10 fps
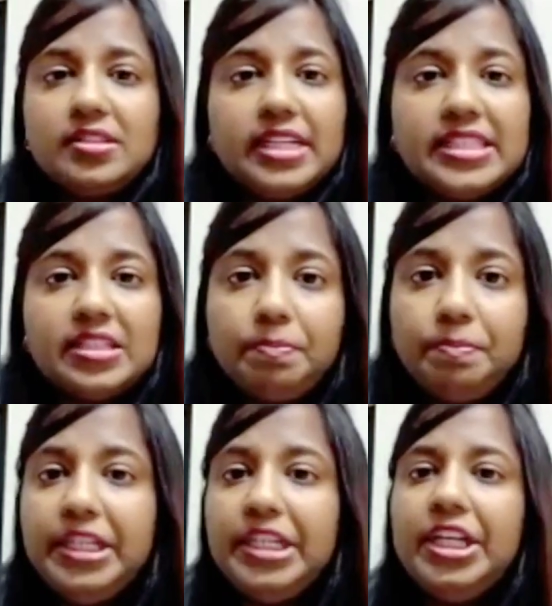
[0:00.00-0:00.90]
That's
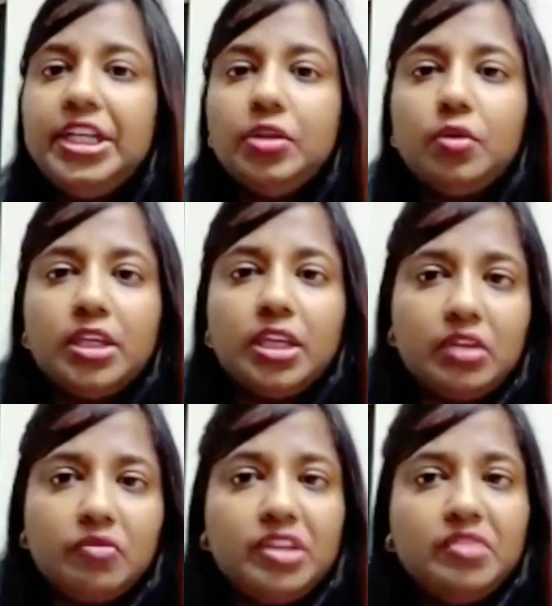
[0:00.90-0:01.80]
completely
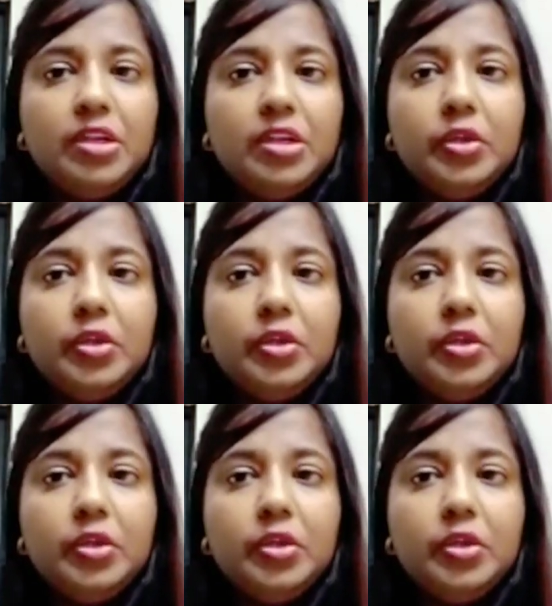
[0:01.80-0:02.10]
okay. We will